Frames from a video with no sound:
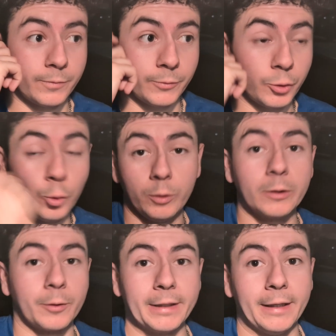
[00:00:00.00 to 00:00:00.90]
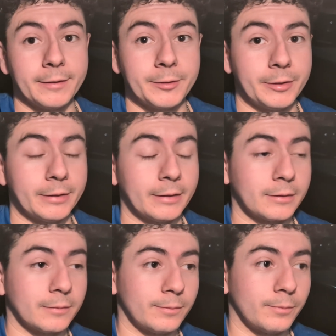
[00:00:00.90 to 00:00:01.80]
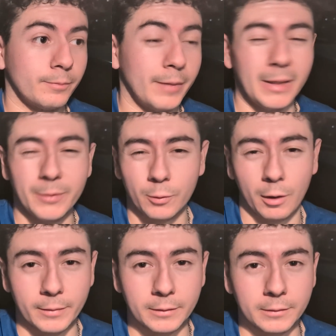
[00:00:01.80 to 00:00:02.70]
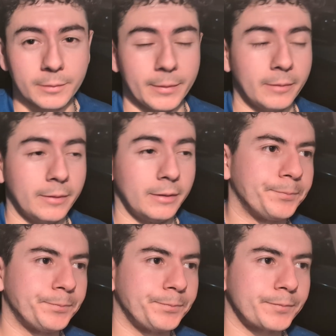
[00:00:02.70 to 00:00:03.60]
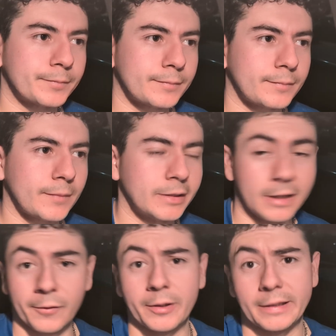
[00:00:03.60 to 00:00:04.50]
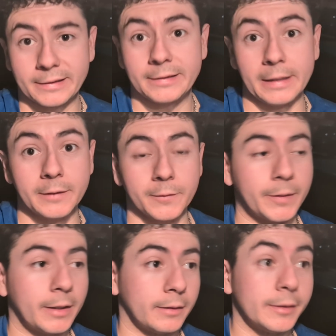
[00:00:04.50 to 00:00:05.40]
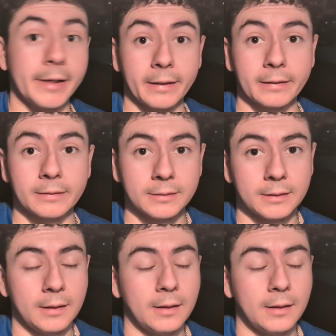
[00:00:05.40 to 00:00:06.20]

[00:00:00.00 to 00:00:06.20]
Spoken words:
truly organic shit, like some maybe raw milk, maybe definitely want to get steaks from there, good eggs,